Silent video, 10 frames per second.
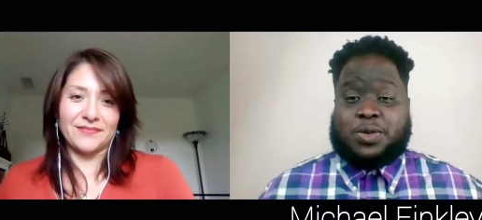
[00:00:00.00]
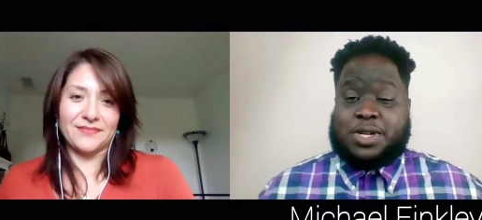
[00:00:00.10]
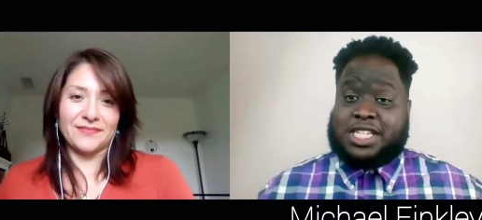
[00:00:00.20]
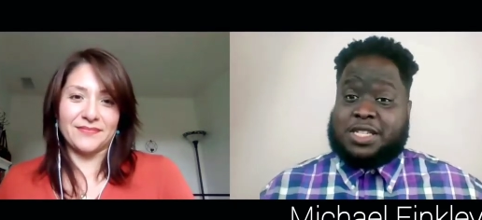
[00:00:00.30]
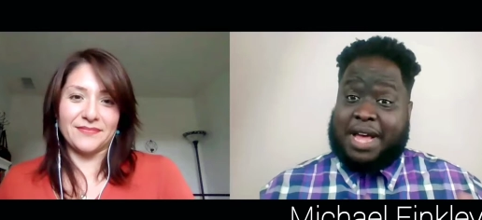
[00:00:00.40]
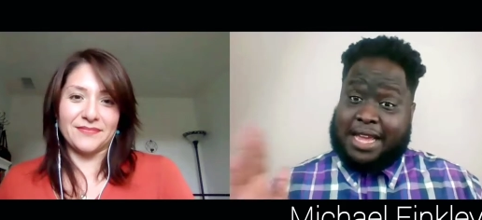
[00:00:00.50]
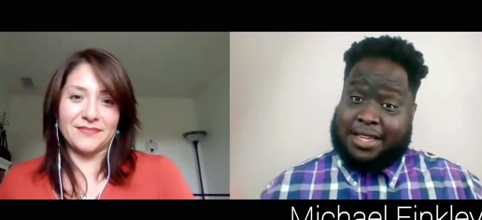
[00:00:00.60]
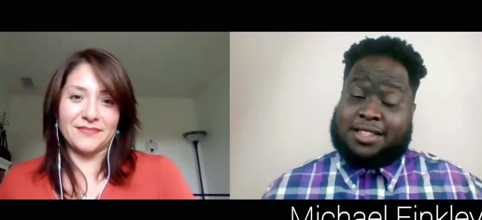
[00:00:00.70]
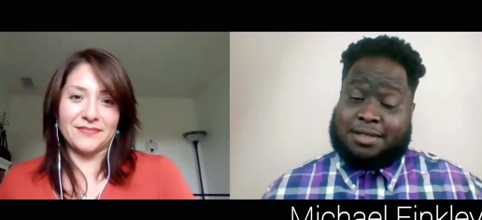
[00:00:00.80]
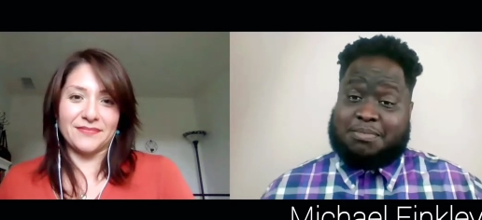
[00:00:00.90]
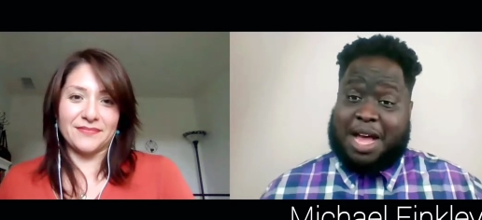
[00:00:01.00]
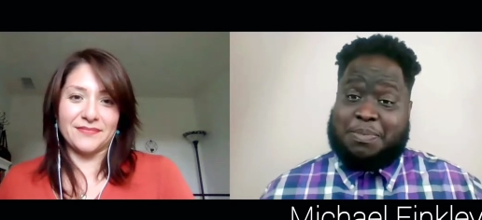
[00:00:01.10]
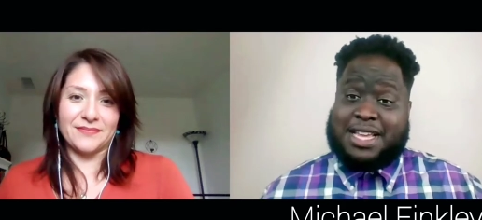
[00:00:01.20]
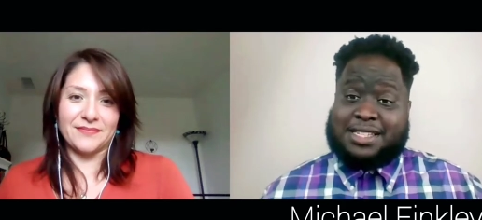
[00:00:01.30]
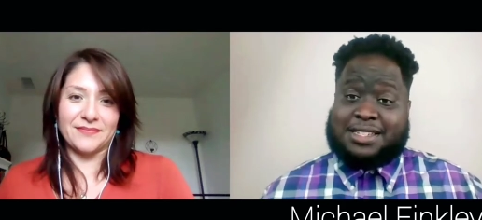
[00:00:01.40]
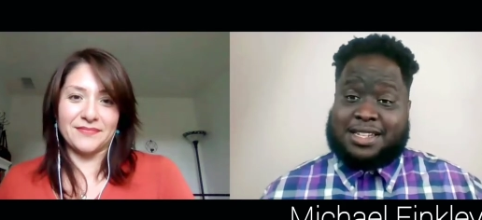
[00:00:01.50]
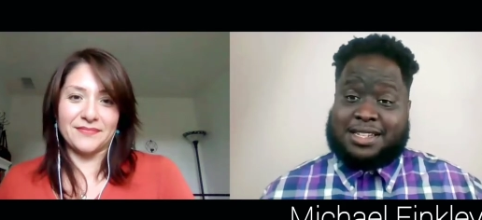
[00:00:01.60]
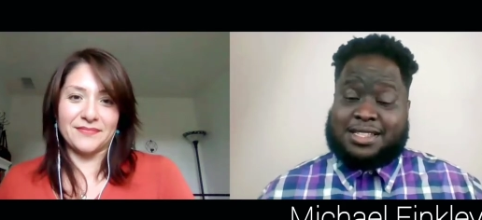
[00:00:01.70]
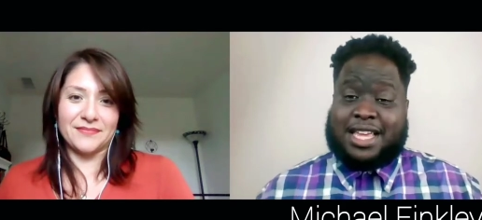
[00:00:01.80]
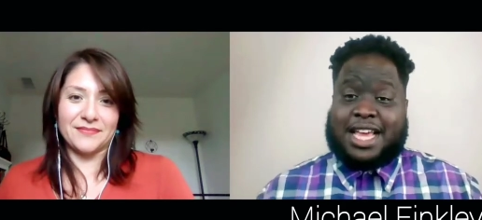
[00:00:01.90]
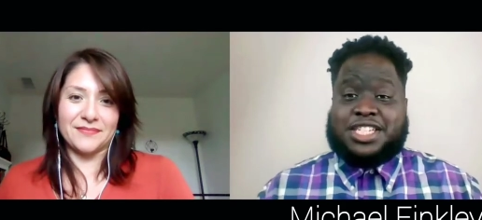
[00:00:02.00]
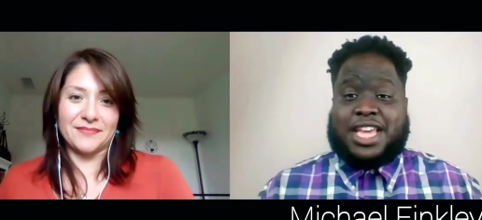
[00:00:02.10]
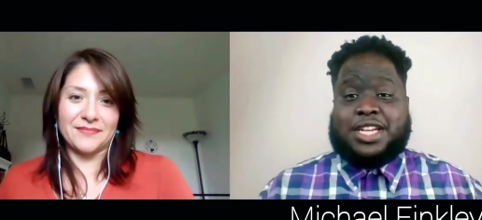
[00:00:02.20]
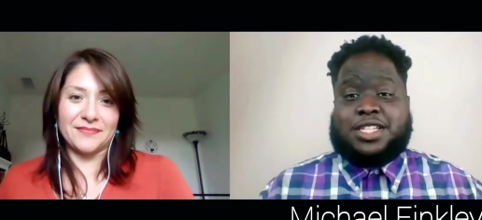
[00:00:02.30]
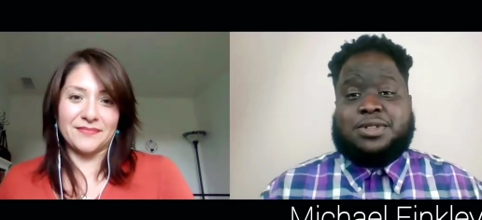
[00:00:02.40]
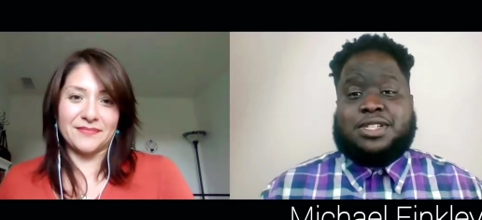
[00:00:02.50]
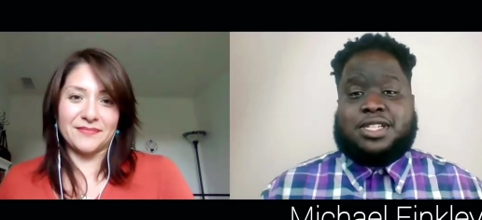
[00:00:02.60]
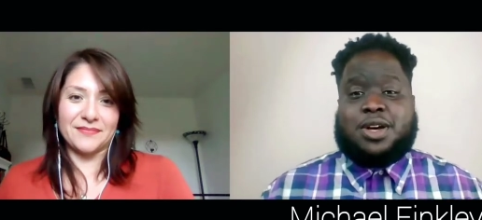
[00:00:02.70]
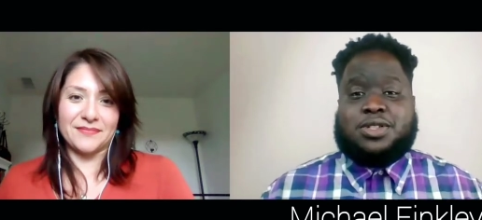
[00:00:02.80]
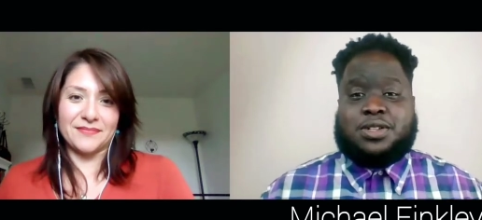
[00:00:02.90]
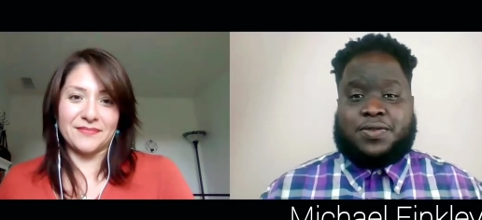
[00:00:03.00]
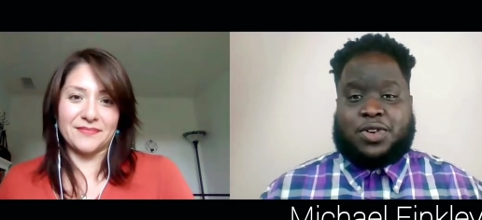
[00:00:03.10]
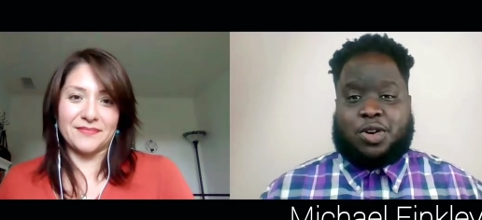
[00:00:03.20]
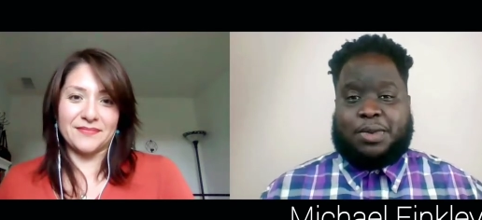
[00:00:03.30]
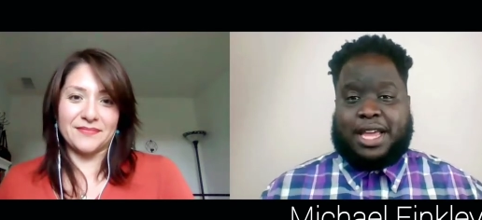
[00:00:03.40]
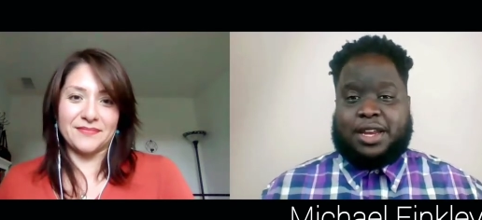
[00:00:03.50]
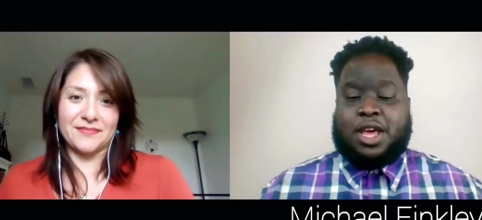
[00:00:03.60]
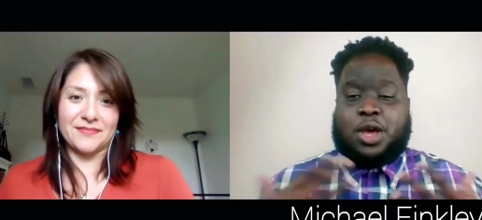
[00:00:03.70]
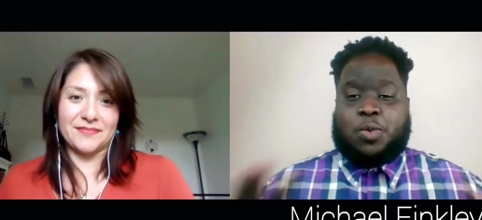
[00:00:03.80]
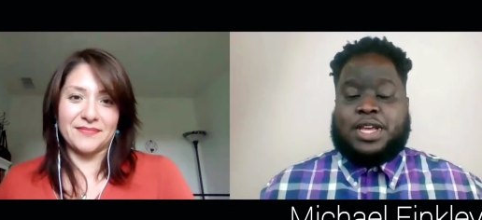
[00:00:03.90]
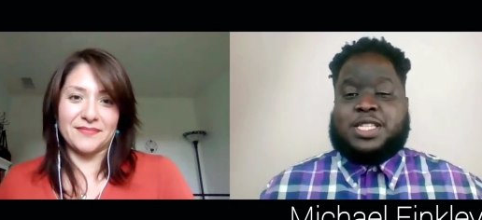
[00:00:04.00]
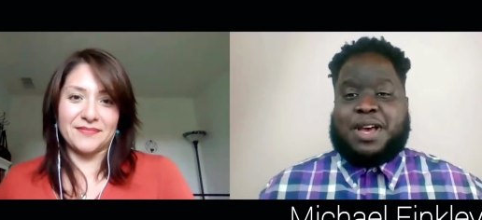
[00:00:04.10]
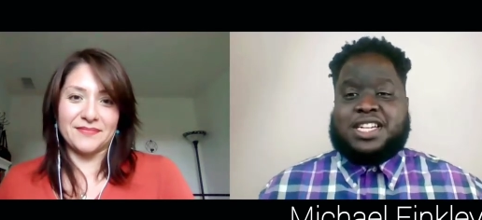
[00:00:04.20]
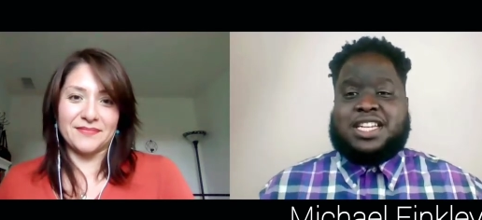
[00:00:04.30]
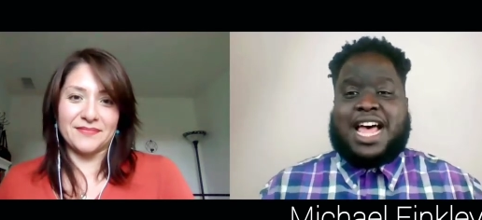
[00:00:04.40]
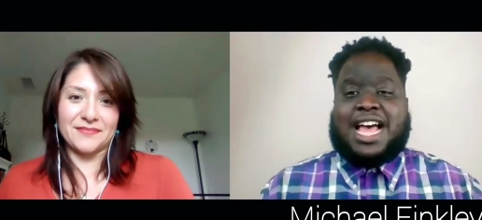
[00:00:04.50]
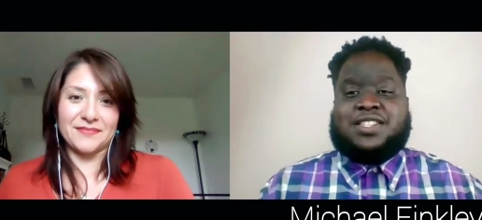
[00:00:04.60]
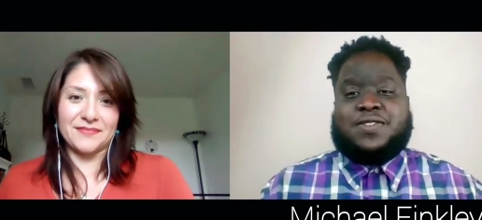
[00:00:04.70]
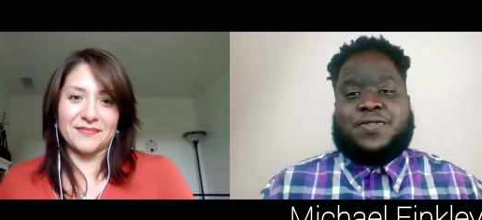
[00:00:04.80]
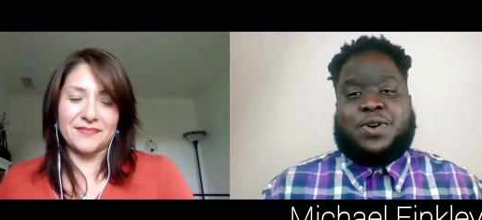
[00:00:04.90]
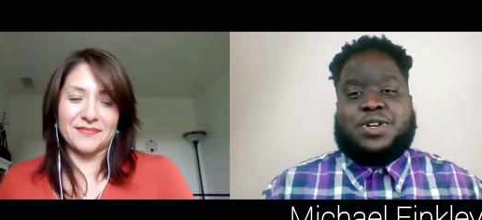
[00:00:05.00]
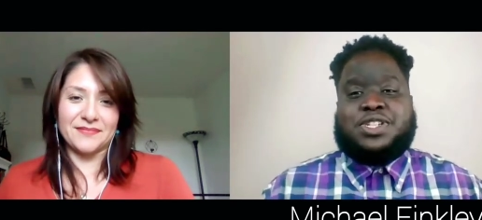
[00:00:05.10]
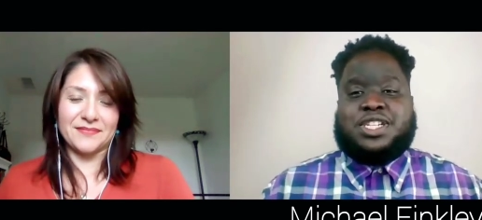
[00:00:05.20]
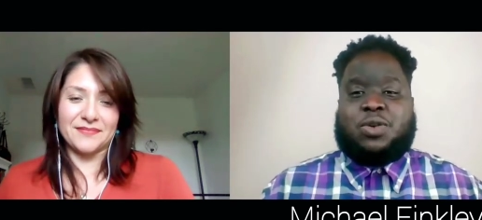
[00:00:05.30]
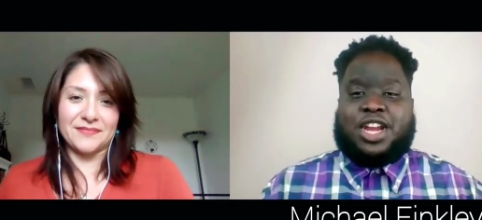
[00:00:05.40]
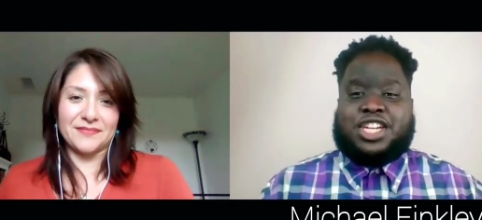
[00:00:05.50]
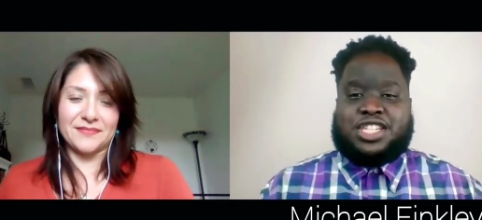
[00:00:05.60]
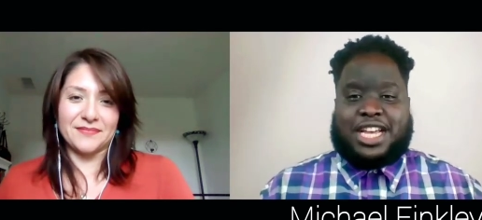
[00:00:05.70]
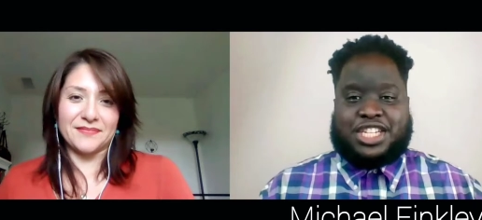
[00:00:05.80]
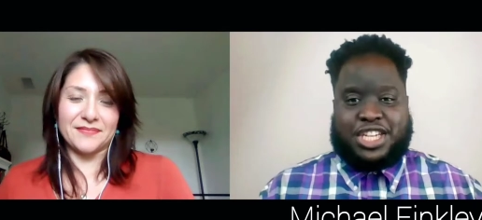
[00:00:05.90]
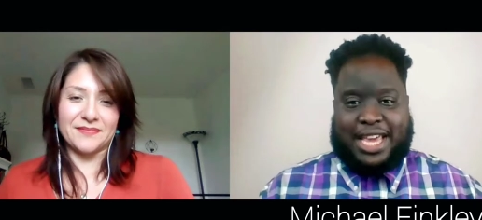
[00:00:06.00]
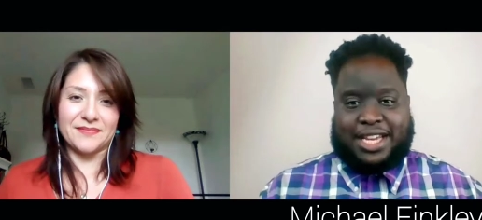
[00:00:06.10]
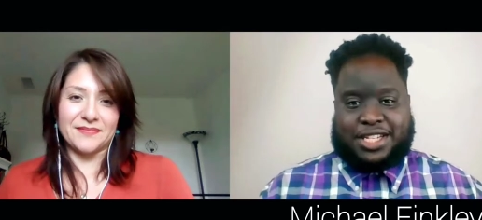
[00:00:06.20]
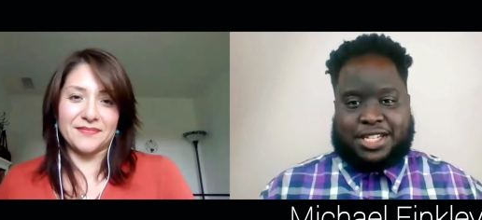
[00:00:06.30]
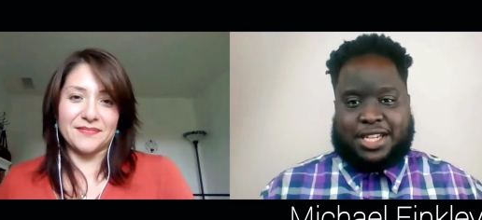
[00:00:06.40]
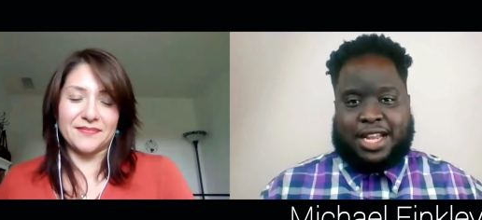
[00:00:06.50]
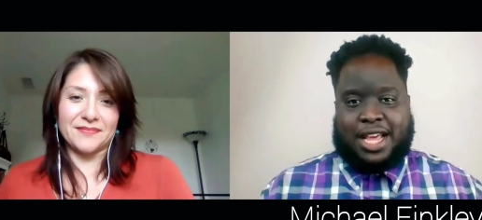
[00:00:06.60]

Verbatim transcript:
Speaker 1: which is my my business, the educational consulting firm, and we specialize in first generation education.